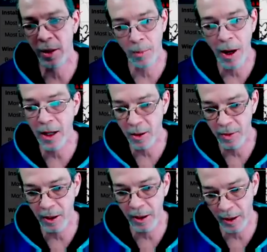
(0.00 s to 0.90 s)
a
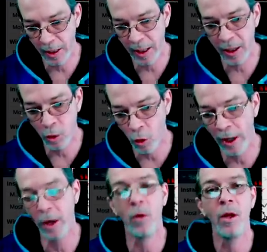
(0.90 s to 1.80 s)
possibility to get a
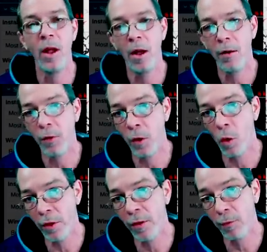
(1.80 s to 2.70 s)
tornado for
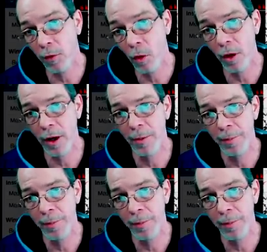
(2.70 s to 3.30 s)
northern Florida.